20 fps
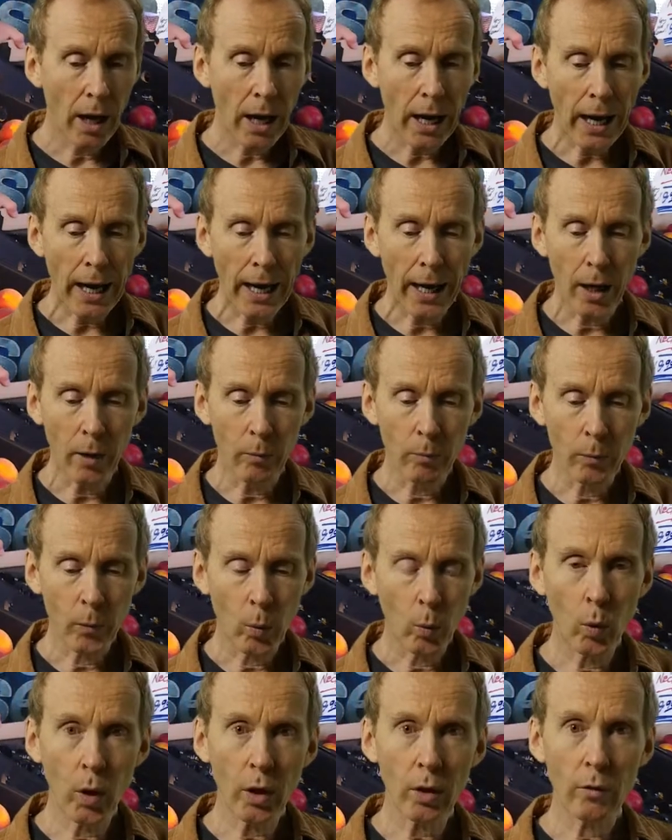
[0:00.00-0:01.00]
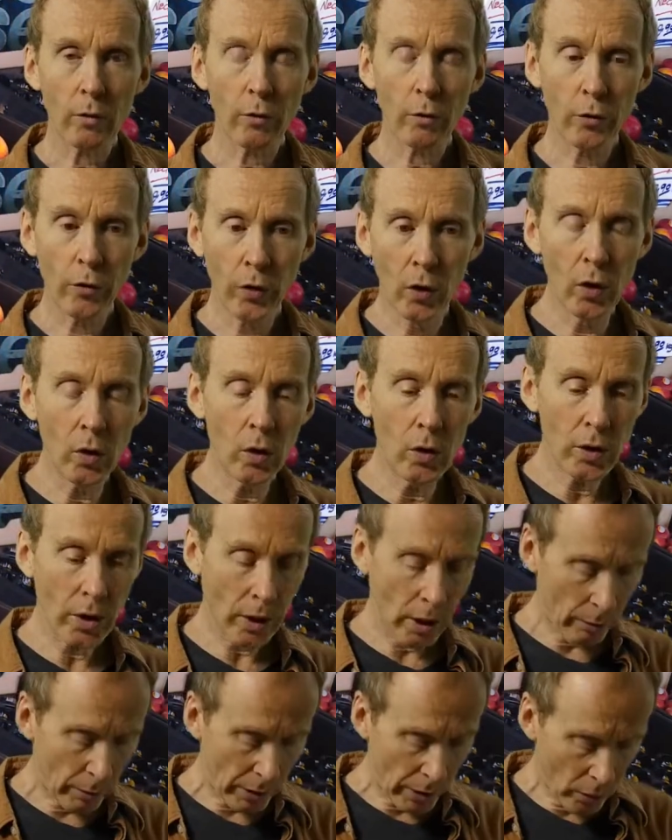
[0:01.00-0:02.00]
um, what foods are
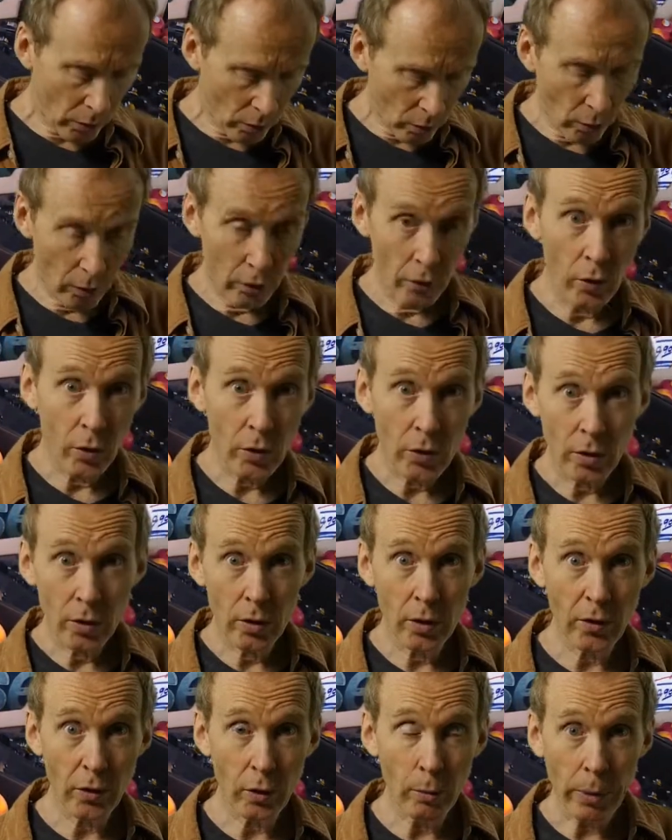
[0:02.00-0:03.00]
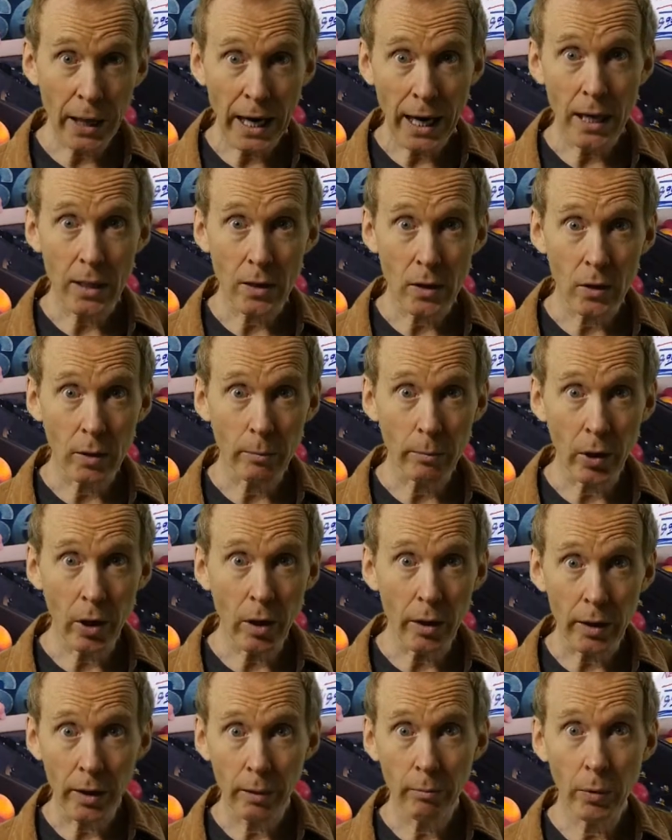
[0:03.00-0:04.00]
going to be good for different parts of the
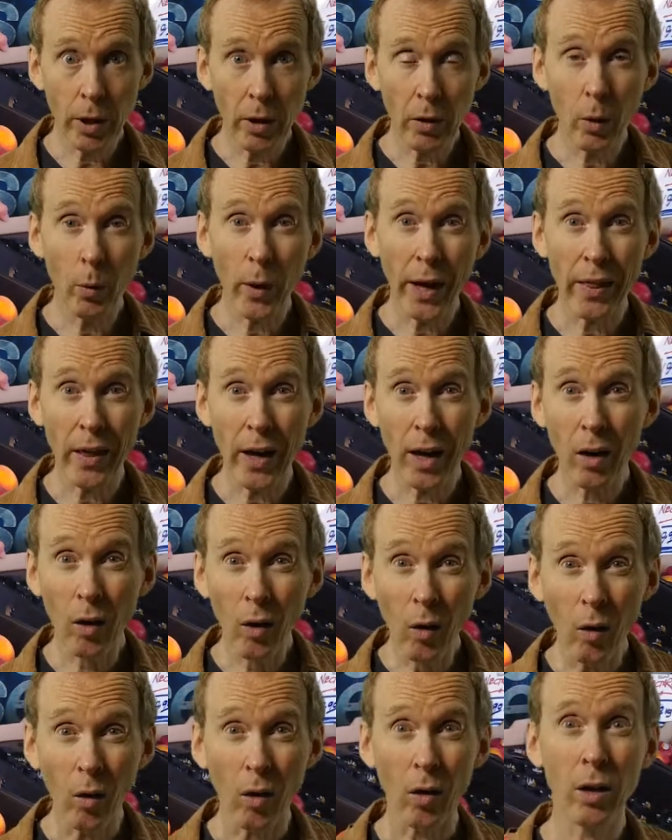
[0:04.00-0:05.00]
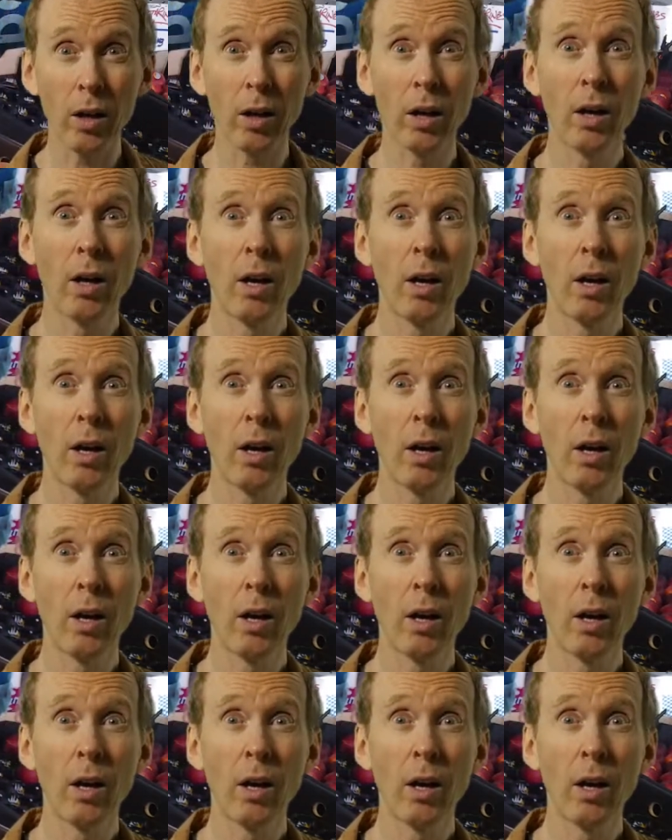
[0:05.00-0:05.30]
body by the way they look.